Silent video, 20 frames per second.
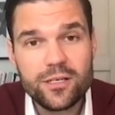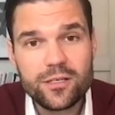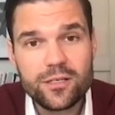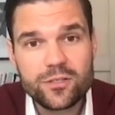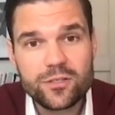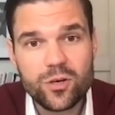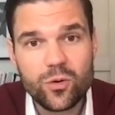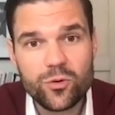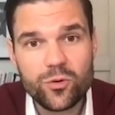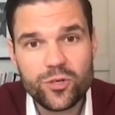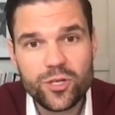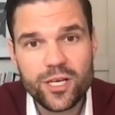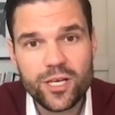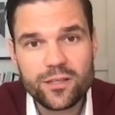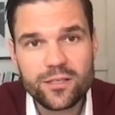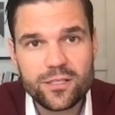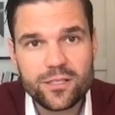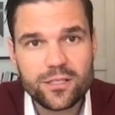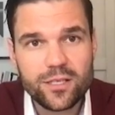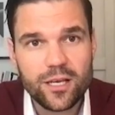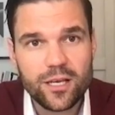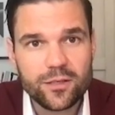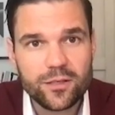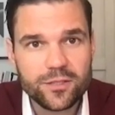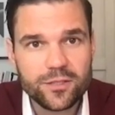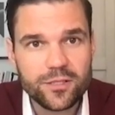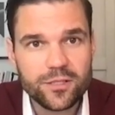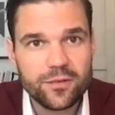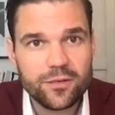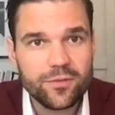So when you get these
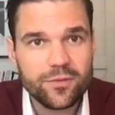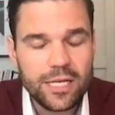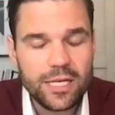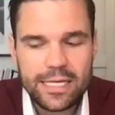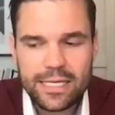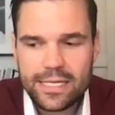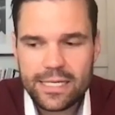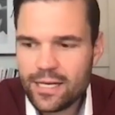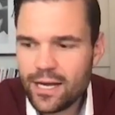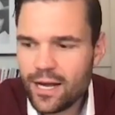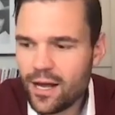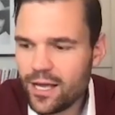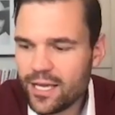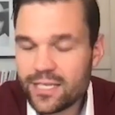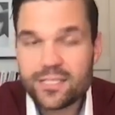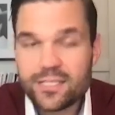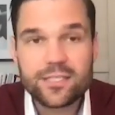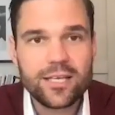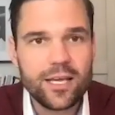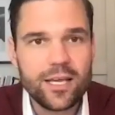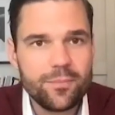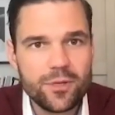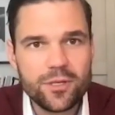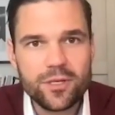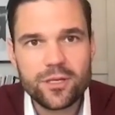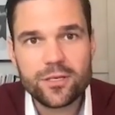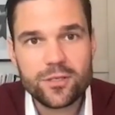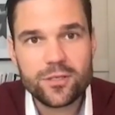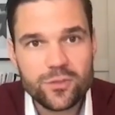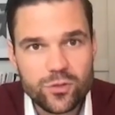cycles of excitement
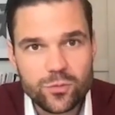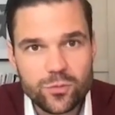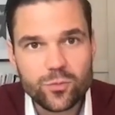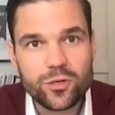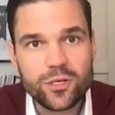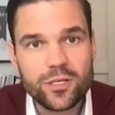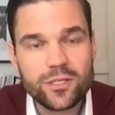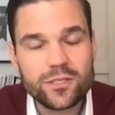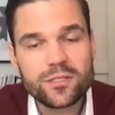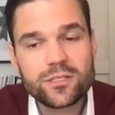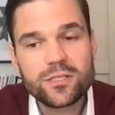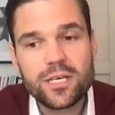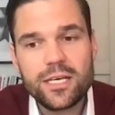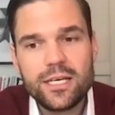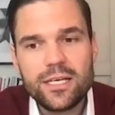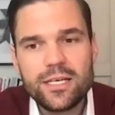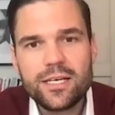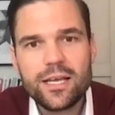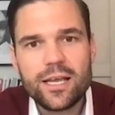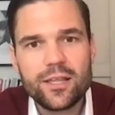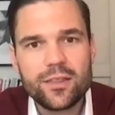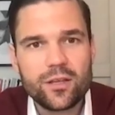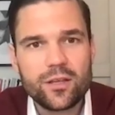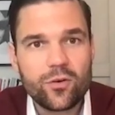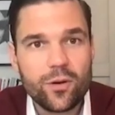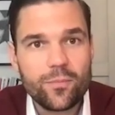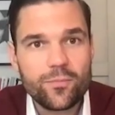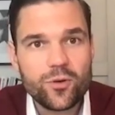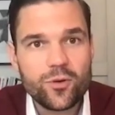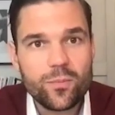and exuberance in the
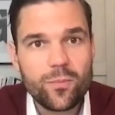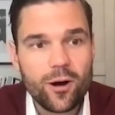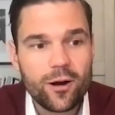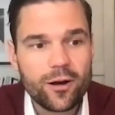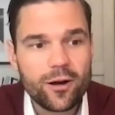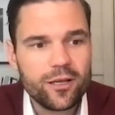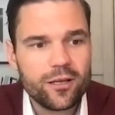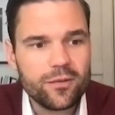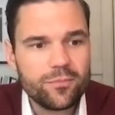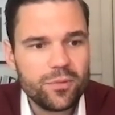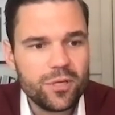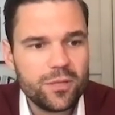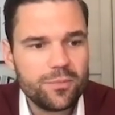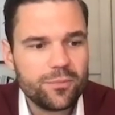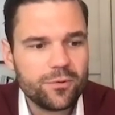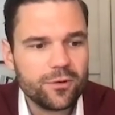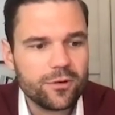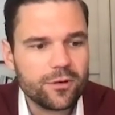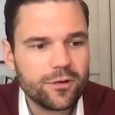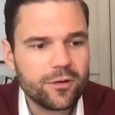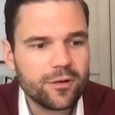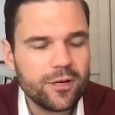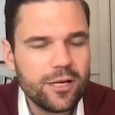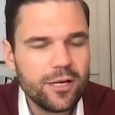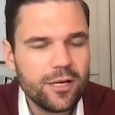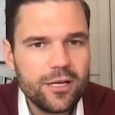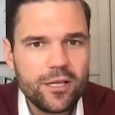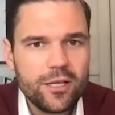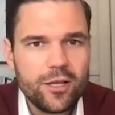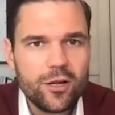crypto market, people
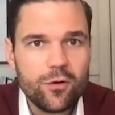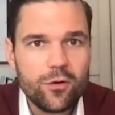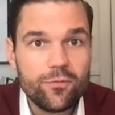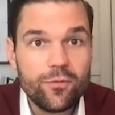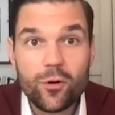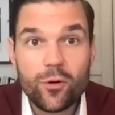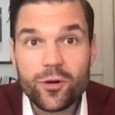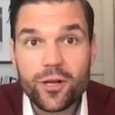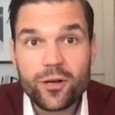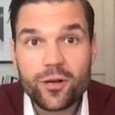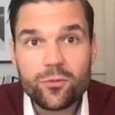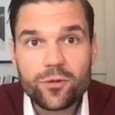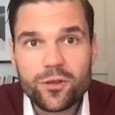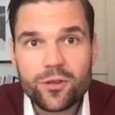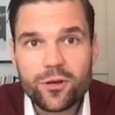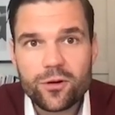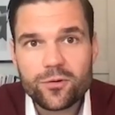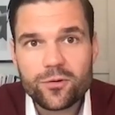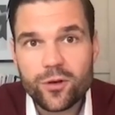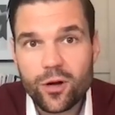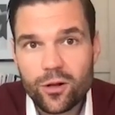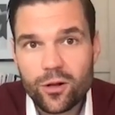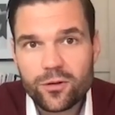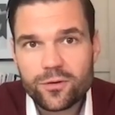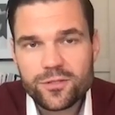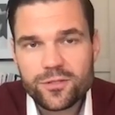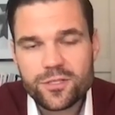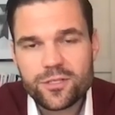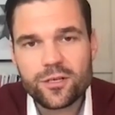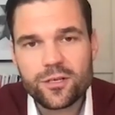are, voting with their
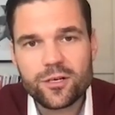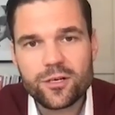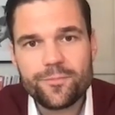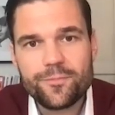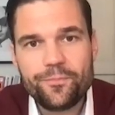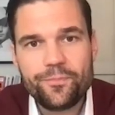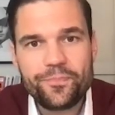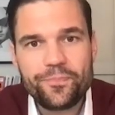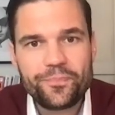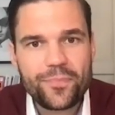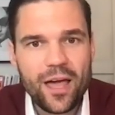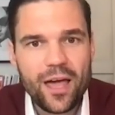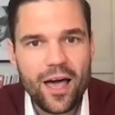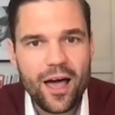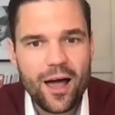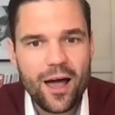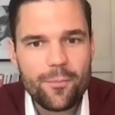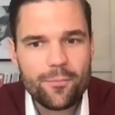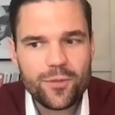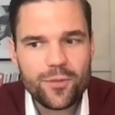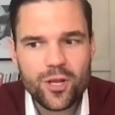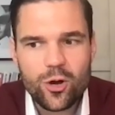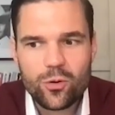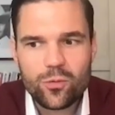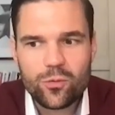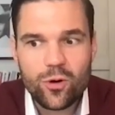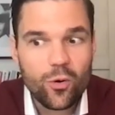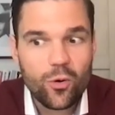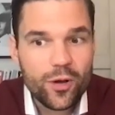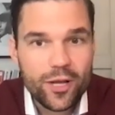dollars. They're,
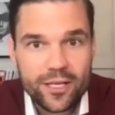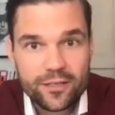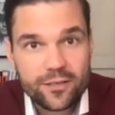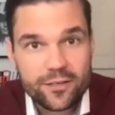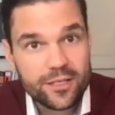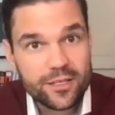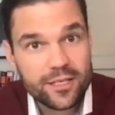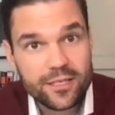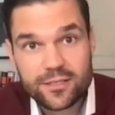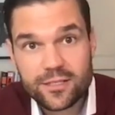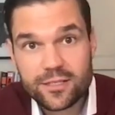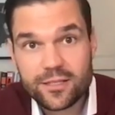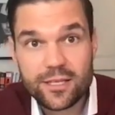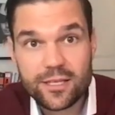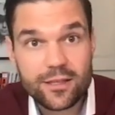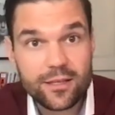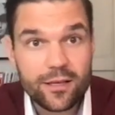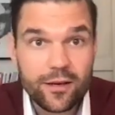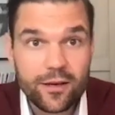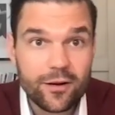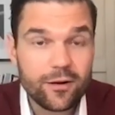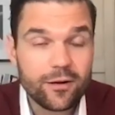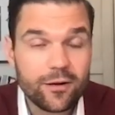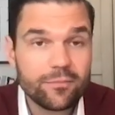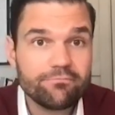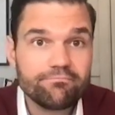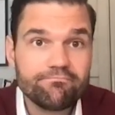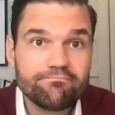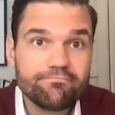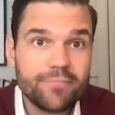going into things that they think
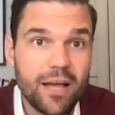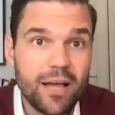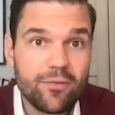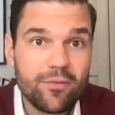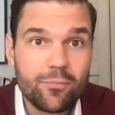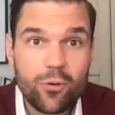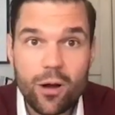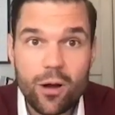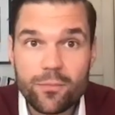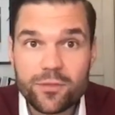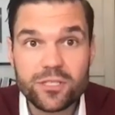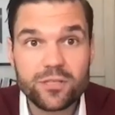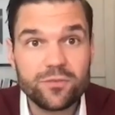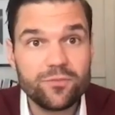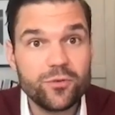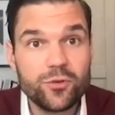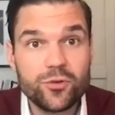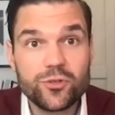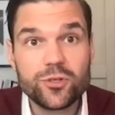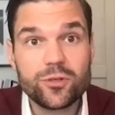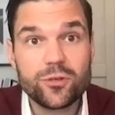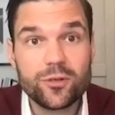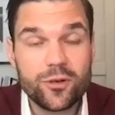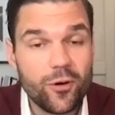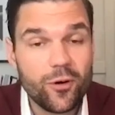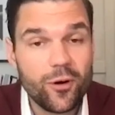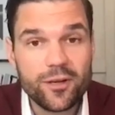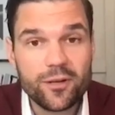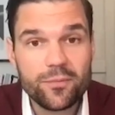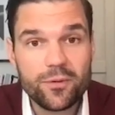have a promising future,
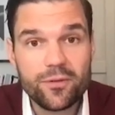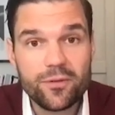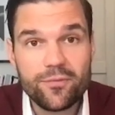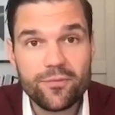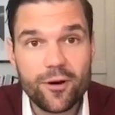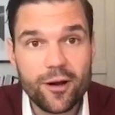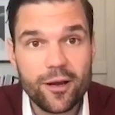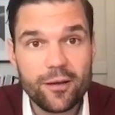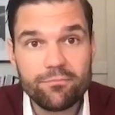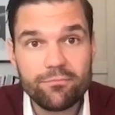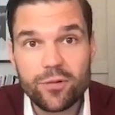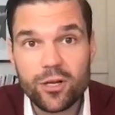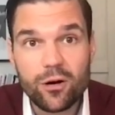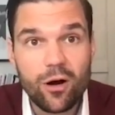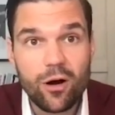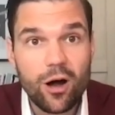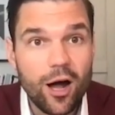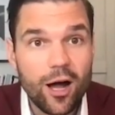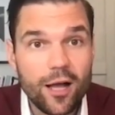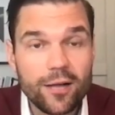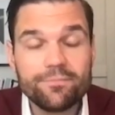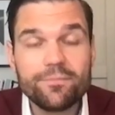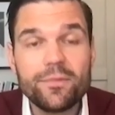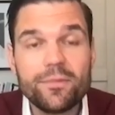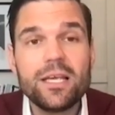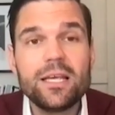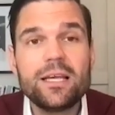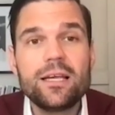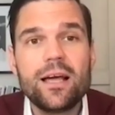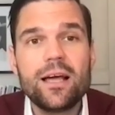going to be very, hot
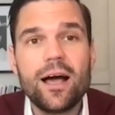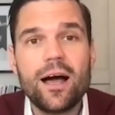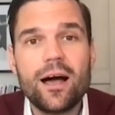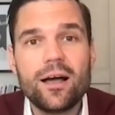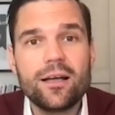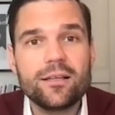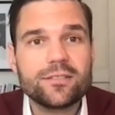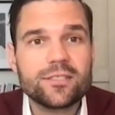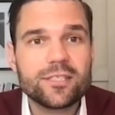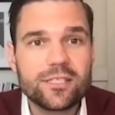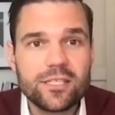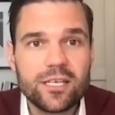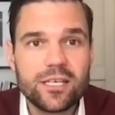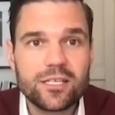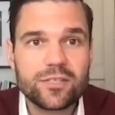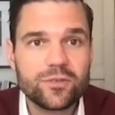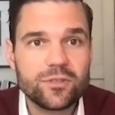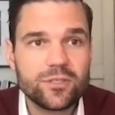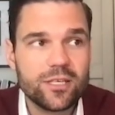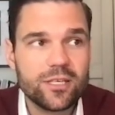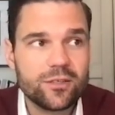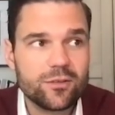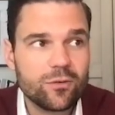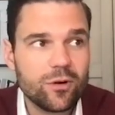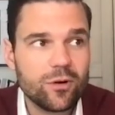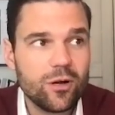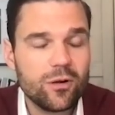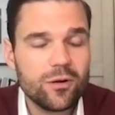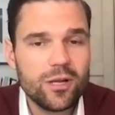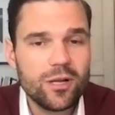and successful down the
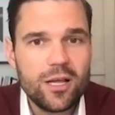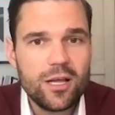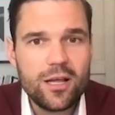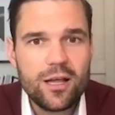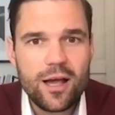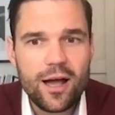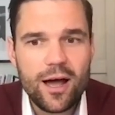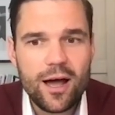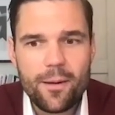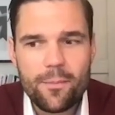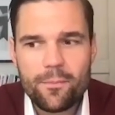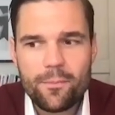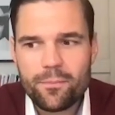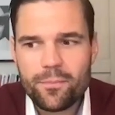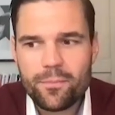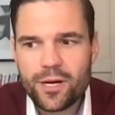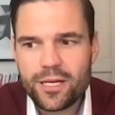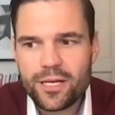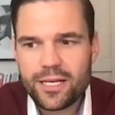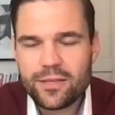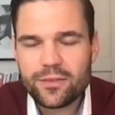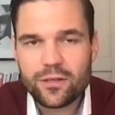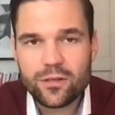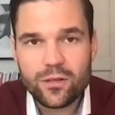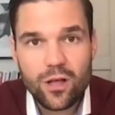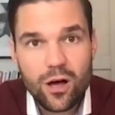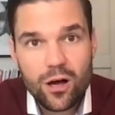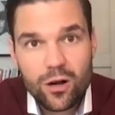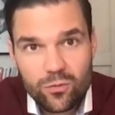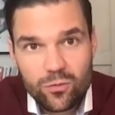road. But in the
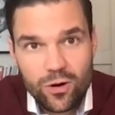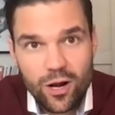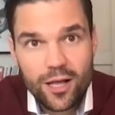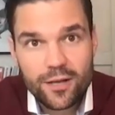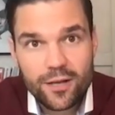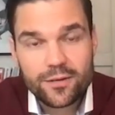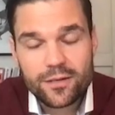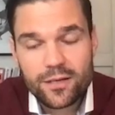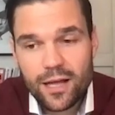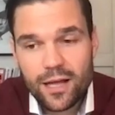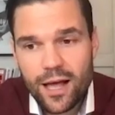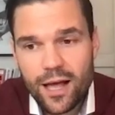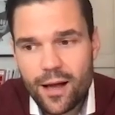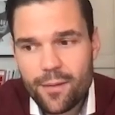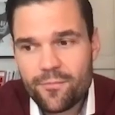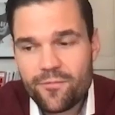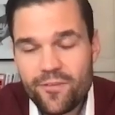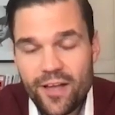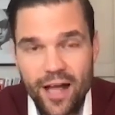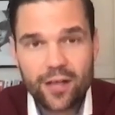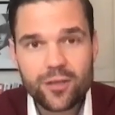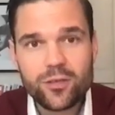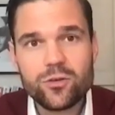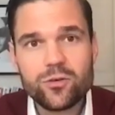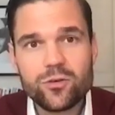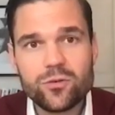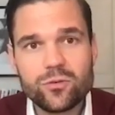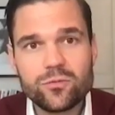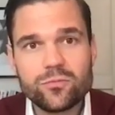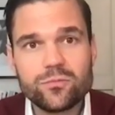long run,
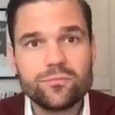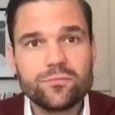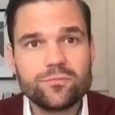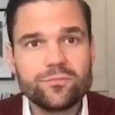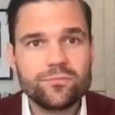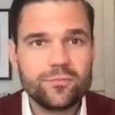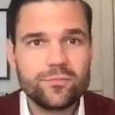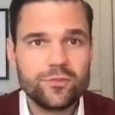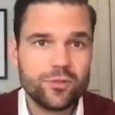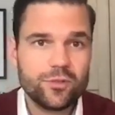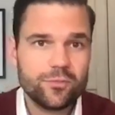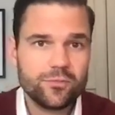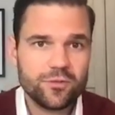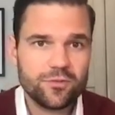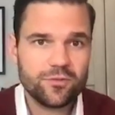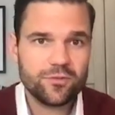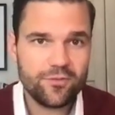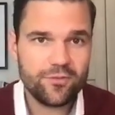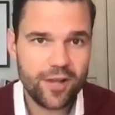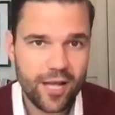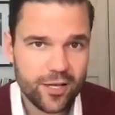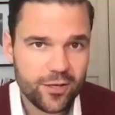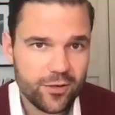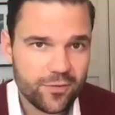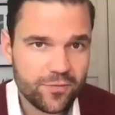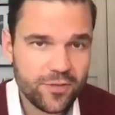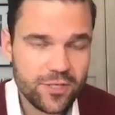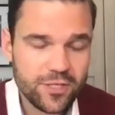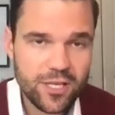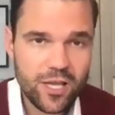value, in terms of the value
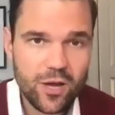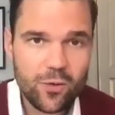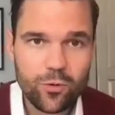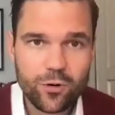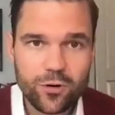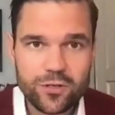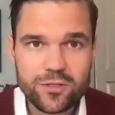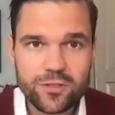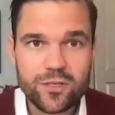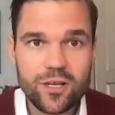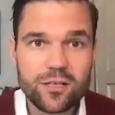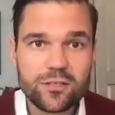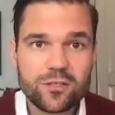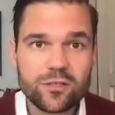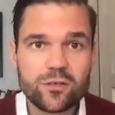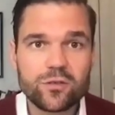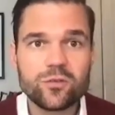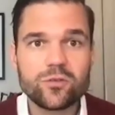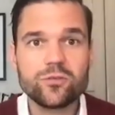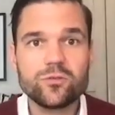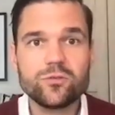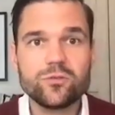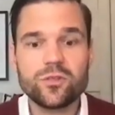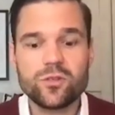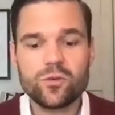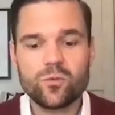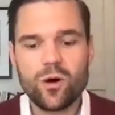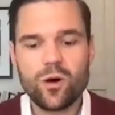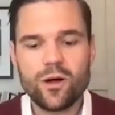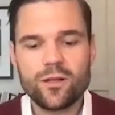of these networks, does accrue to
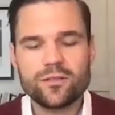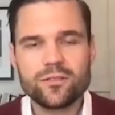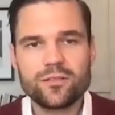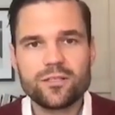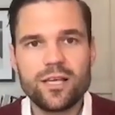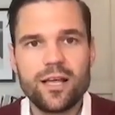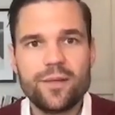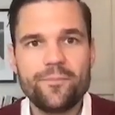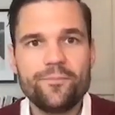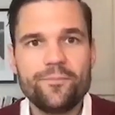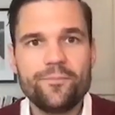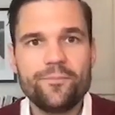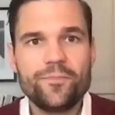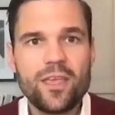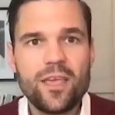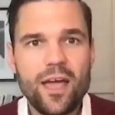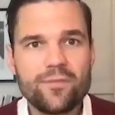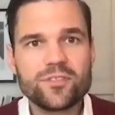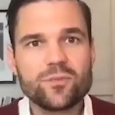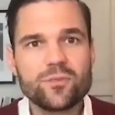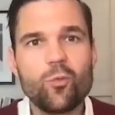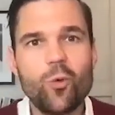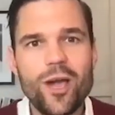the ones that have some